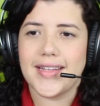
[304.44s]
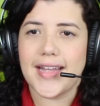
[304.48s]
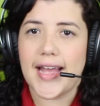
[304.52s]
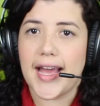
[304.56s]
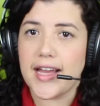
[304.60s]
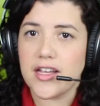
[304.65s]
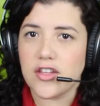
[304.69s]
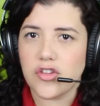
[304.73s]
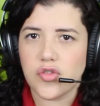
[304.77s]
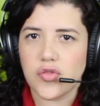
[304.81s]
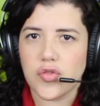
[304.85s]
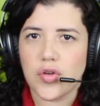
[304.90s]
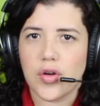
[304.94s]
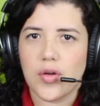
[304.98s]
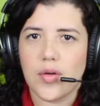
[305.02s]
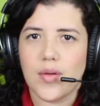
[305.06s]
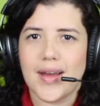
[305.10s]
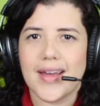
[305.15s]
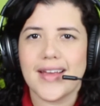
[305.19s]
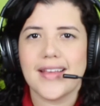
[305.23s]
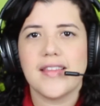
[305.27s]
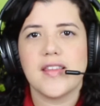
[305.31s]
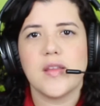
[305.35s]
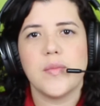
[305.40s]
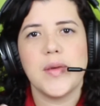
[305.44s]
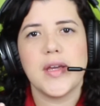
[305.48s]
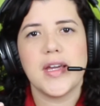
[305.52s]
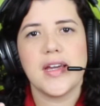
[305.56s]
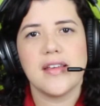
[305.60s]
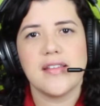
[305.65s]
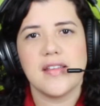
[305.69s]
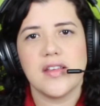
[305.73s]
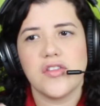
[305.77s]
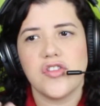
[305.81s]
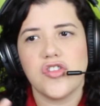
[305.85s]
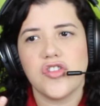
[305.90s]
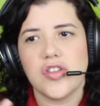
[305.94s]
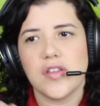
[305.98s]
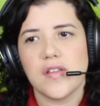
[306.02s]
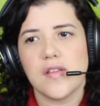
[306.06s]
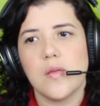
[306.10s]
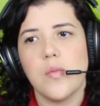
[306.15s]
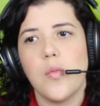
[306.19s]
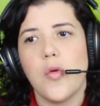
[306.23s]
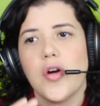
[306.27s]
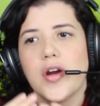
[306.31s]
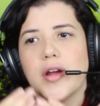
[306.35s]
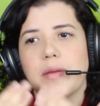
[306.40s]
natural, it's because it's
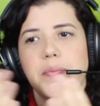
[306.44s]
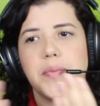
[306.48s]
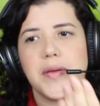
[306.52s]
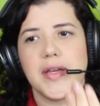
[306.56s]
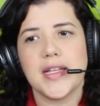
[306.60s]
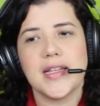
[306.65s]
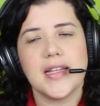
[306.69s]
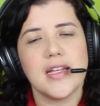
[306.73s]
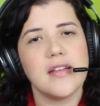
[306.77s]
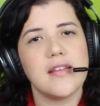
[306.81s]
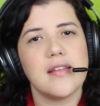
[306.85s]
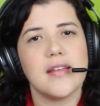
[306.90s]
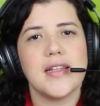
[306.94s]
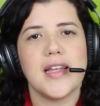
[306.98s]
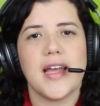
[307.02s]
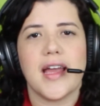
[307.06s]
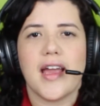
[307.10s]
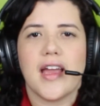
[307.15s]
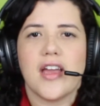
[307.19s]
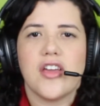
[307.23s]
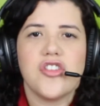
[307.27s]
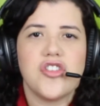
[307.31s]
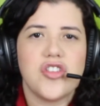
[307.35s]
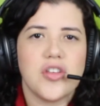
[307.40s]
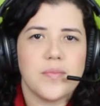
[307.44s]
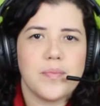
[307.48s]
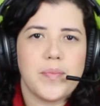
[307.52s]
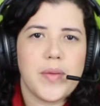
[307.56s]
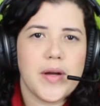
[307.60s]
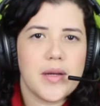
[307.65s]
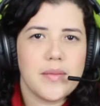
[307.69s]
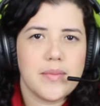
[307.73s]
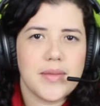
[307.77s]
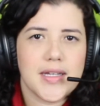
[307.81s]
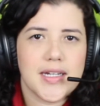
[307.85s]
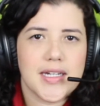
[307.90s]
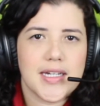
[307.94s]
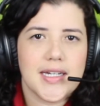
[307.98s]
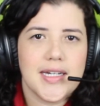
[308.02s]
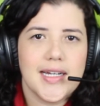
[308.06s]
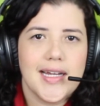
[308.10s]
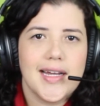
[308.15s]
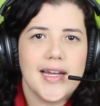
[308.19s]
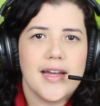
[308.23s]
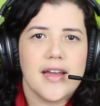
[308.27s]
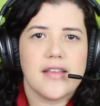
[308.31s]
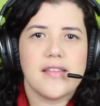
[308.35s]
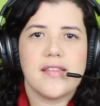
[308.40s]
just more appealing to the Asian public.
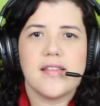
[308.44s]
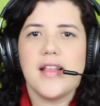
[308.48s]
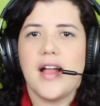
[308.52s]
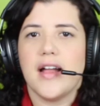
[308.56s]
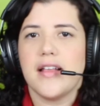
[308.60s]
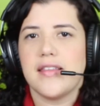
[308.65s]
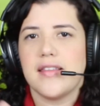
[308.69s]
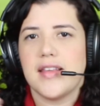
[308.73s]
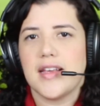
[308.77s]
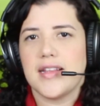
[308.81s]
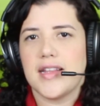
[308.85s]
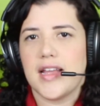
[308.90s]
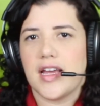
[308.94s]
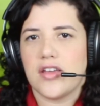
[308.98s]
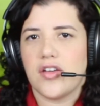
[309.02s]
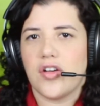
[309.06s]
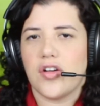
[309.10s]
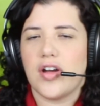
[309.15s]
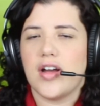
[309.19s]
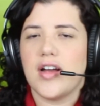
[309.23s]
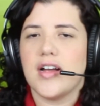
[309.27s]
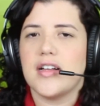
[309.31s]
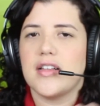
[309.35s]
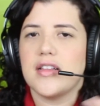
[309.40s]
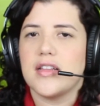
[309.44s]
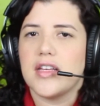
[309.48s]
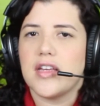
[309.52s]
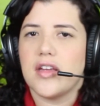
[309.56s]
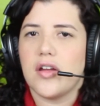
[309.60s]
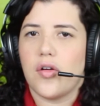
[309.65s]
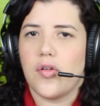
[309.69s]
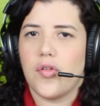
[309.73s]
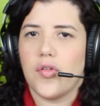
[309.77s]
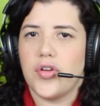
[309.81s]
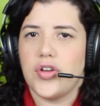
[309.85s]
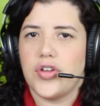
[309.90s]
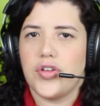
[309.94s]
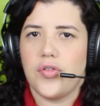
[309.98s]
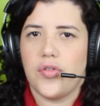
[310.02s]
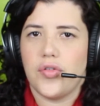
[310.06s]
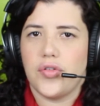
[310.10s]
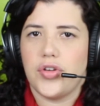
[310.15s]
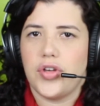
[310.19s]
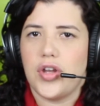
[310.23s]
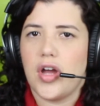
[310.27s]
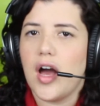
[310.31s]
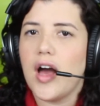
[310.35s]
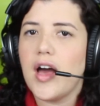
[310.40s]
It's not saying that you're ugly or
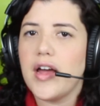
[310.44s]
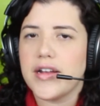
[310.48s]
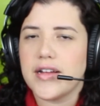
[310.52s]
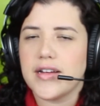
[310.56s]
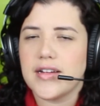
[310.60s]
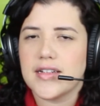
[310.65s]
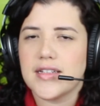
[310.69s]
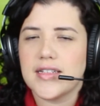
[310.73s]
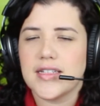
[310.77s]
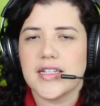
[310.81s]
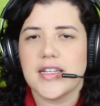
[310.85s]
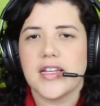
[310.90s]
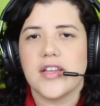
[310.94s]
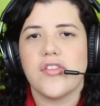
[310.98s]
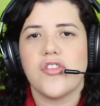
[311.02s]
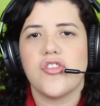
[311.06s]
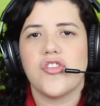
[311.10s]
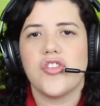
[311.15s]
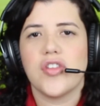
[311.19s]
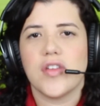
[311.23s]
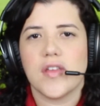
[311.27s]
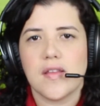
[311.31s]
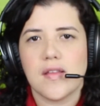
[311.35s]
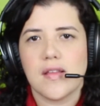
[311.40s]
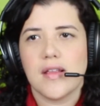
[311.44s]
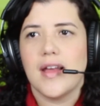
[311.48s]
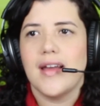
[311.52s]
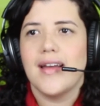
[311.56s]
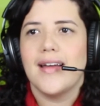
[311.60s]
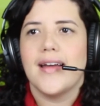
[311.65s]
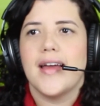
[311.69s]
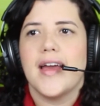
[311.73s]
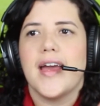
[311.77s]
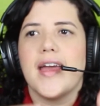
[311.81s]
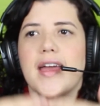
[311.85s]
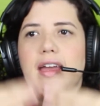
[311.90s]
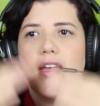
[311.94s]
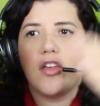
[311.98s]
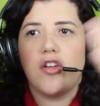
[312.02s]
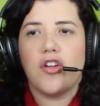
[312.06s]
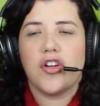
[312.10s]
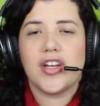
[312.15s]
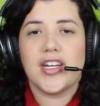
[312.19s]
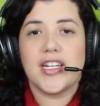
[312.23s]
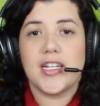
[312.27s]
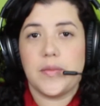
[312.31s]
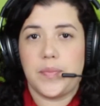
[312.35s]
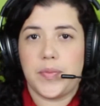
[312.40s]
you're not ugly, it's just
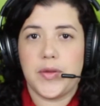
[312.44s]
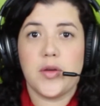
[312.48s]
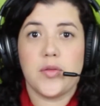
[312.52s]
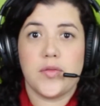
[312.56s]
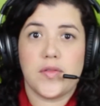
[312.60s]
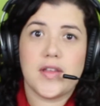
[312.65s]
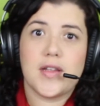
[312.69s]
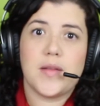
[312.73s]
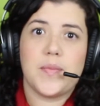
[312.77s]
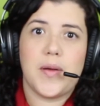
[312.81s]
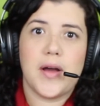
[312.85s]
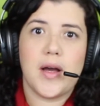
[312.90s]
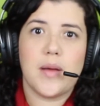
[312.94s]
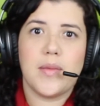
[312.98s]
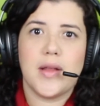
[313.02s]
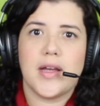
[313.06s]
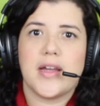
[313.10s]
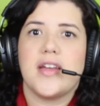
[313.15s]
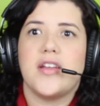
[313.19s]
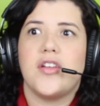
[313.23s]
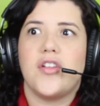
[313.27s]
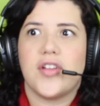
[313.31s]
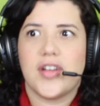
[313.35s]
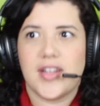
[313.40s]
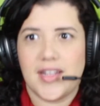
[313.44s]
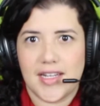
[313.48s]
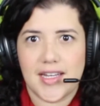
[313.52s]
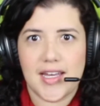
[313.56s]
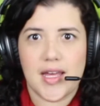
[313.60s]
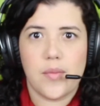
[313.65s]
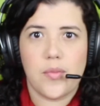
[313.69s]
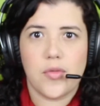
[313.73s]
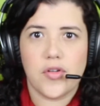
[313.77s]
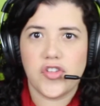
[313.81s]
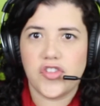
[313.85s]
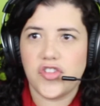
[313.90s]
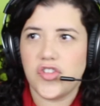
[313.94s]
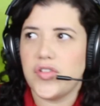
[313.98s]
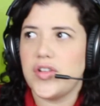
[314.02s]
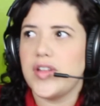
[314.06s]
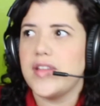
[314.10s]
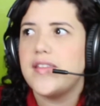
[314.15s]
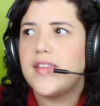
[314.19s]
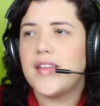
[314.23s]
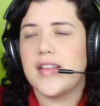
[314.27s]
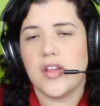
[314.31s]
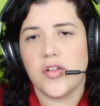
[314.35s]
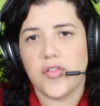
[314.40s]
you're gonna appeal to the public and you're gonna get more
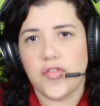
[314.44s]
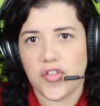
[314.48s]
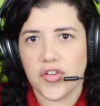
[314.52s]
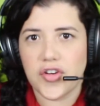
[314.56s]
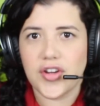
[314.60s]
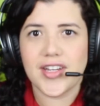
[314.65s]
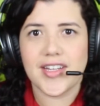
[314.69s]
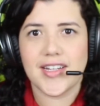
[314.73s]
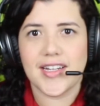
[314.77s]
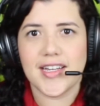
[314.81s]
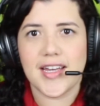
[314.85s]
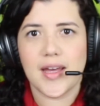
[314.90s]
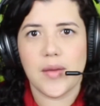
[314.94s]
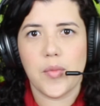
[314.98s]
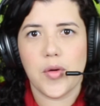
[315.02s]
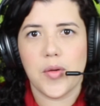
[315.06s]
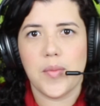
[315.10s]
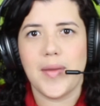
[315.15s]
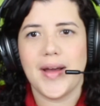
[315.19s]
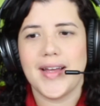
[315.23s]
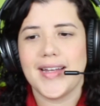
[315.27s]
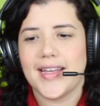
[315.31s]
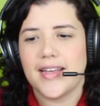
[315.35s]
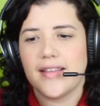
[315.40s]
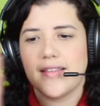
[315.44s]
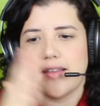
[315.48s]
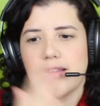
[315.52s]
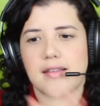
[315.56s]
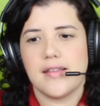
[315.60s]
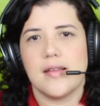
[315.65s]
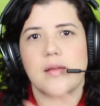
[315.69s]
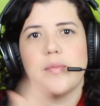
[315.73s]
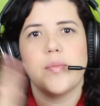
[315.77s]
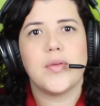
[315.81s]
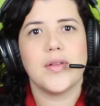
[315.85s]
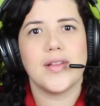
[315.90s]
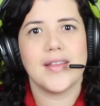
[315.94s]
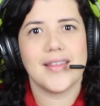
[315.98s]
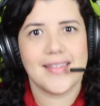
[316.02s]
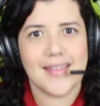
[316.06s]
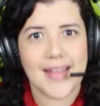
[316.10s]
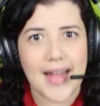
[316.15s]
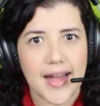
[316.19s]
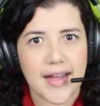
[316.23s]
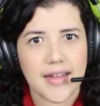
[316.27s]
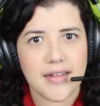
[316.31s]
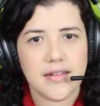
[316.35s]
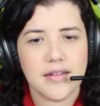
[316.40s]
students and therefore you're gonna get more money. It's as simple as
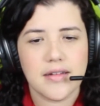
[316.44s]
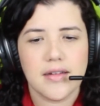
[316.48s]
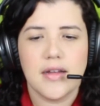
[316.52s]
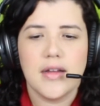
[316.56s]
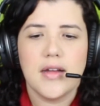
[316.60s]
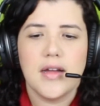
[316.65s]
that.